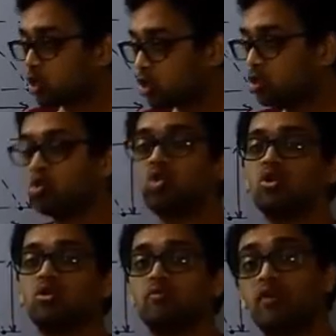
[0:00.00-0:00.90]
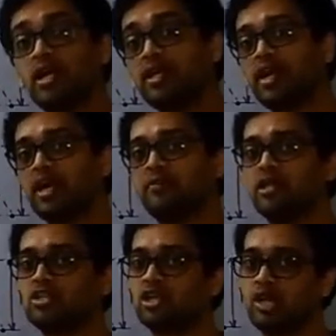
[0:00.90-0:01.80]
two
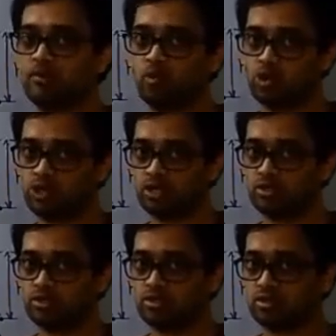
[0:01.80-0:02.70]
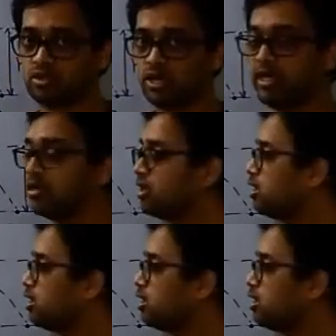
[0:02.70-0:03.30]
one-dimensional motions, right?